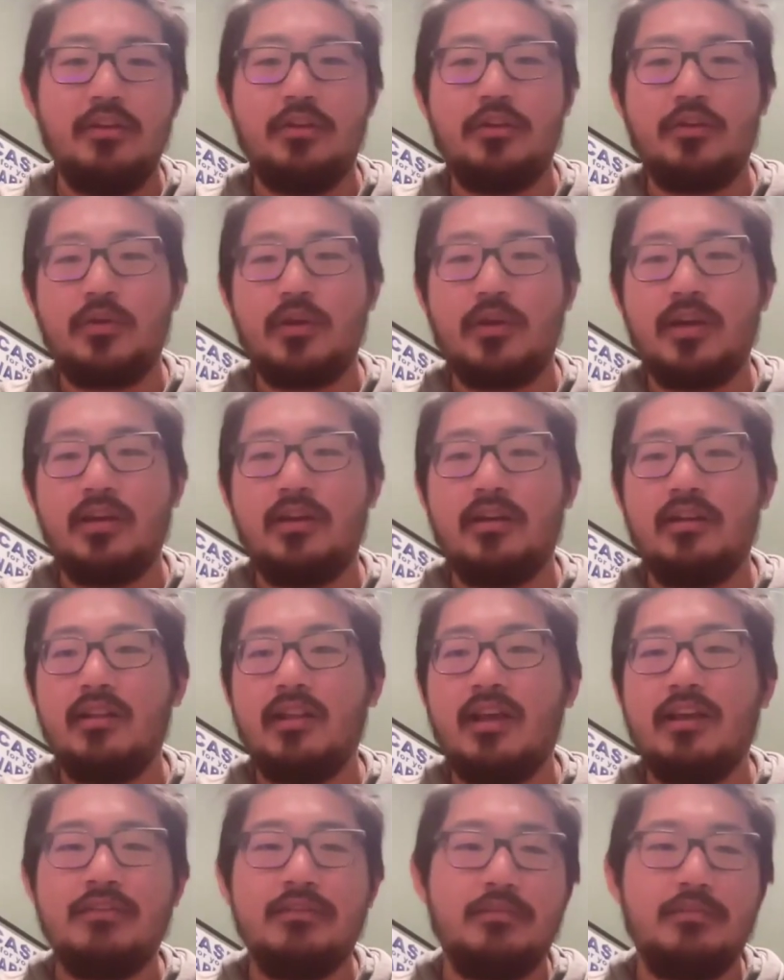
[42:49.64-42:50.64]
you create
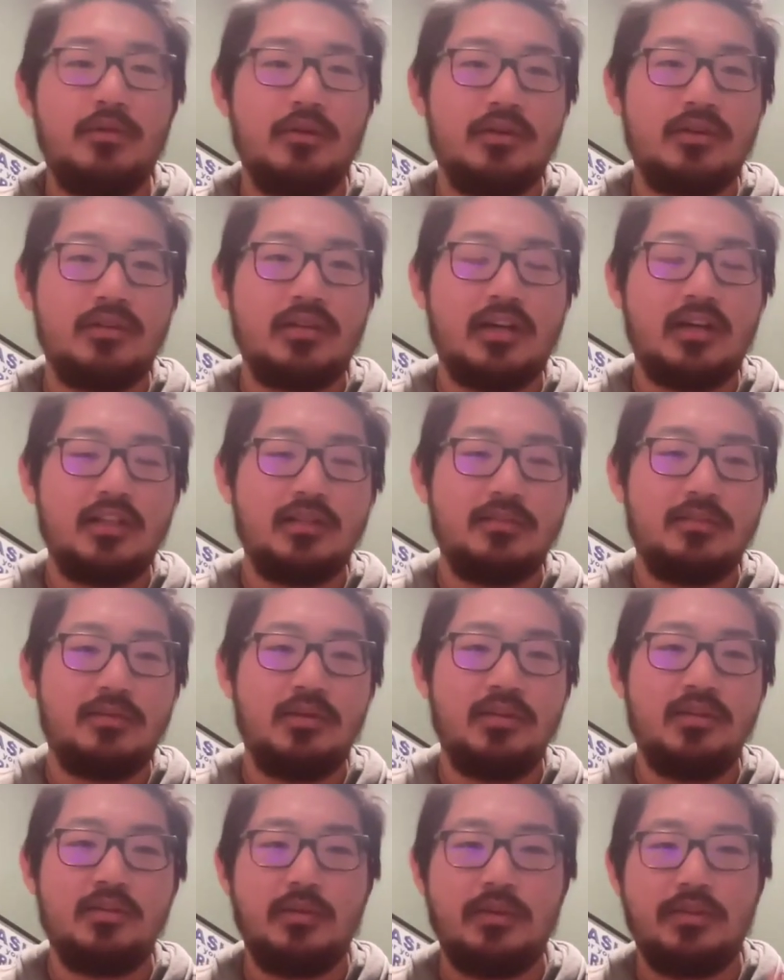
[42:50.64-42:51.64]
11 more touch
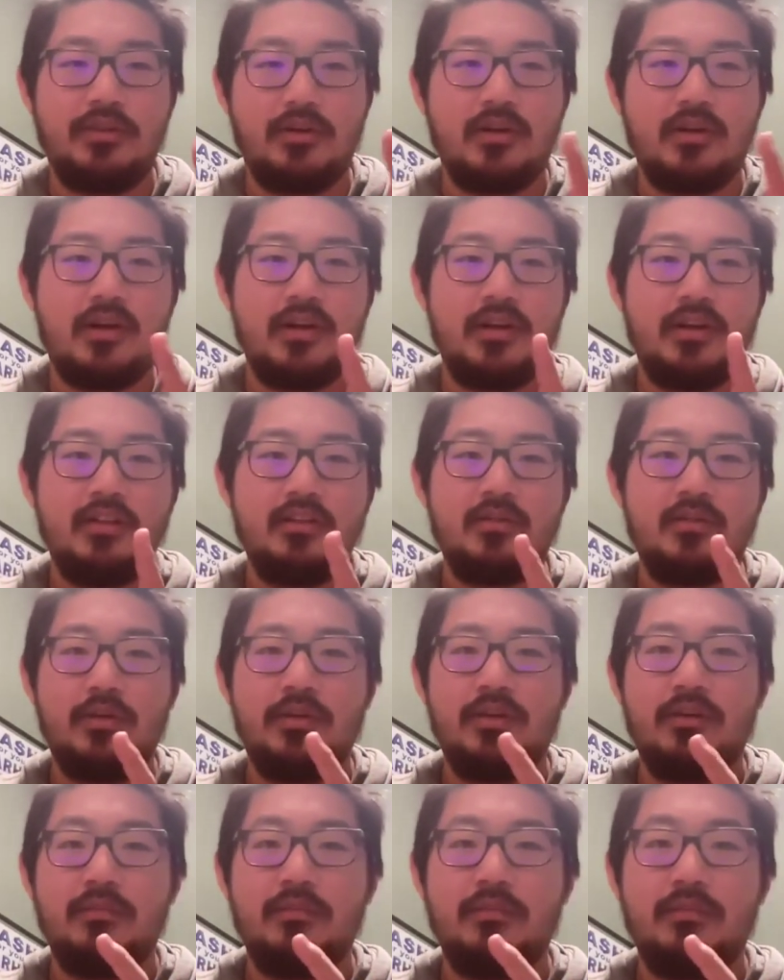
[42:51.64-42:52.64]
points with your audience
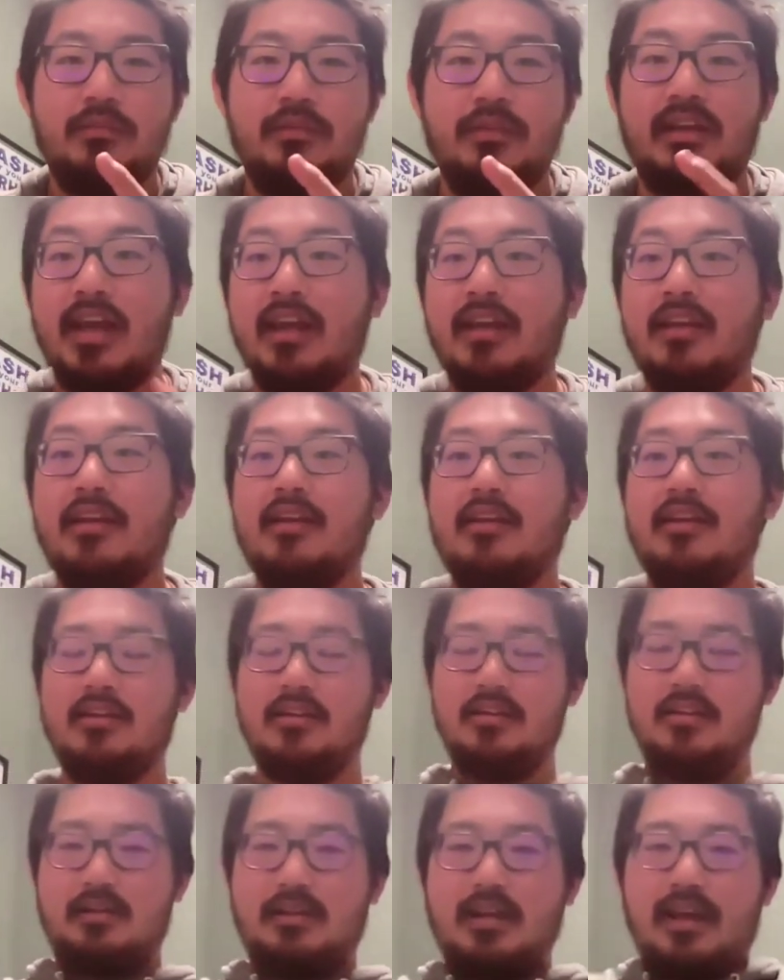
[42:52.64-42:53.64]
where you can be like, Hey,
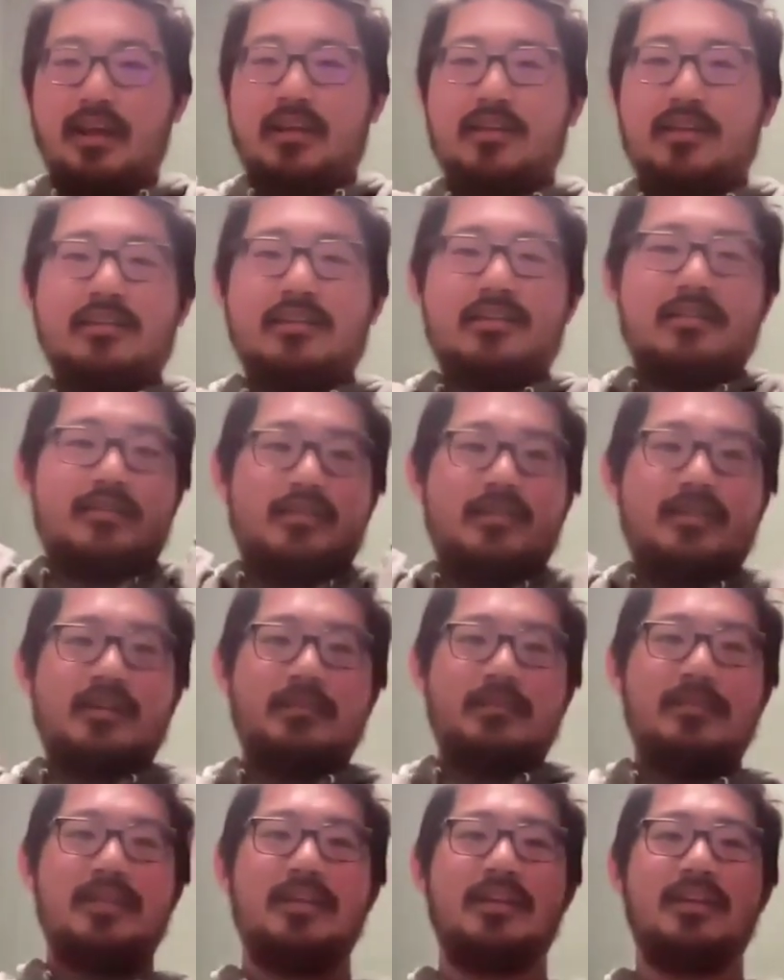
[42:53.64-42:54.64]

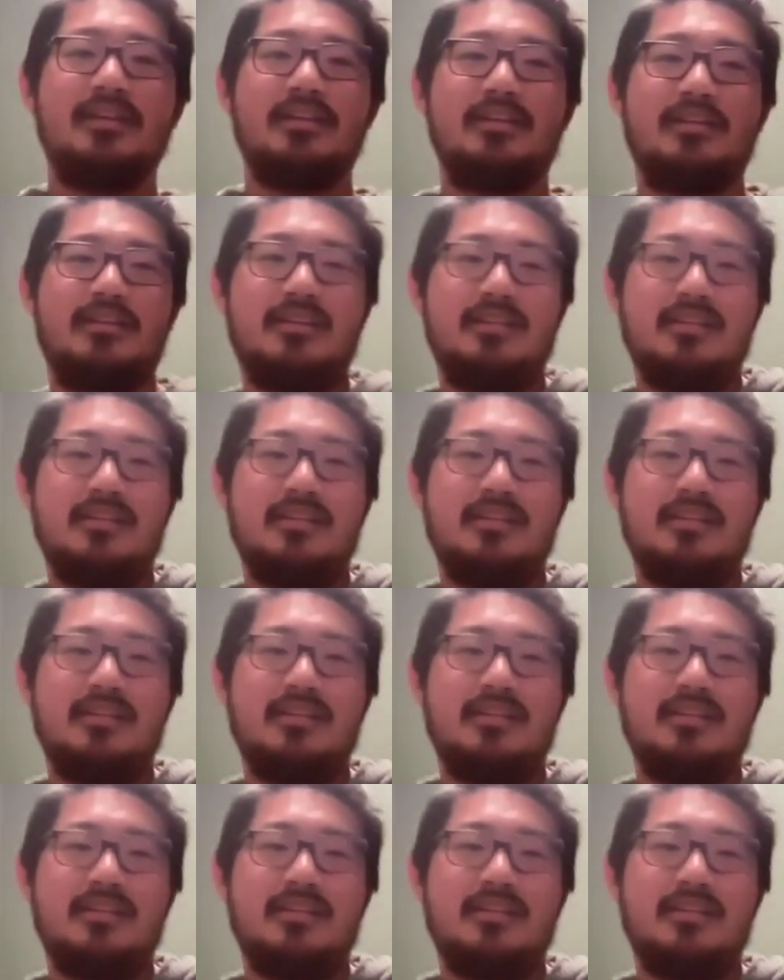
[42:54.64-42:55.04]
look at me.